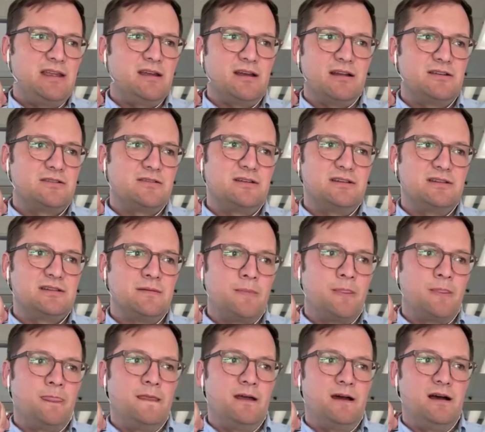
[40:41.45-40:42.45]
countries,
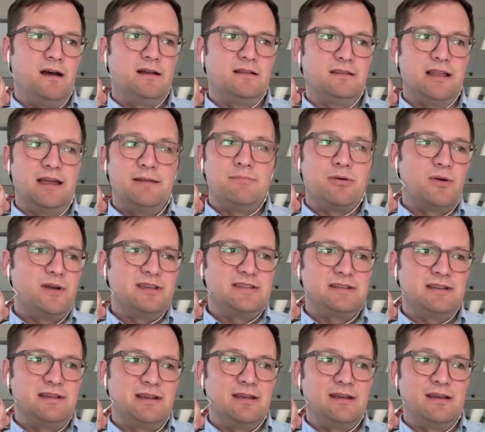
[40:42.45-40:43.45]
lead
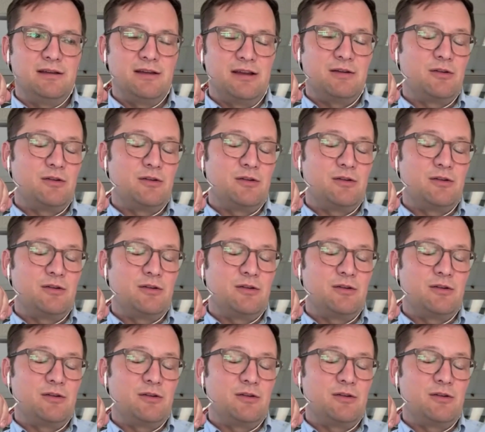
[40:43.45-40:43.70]
poisoning,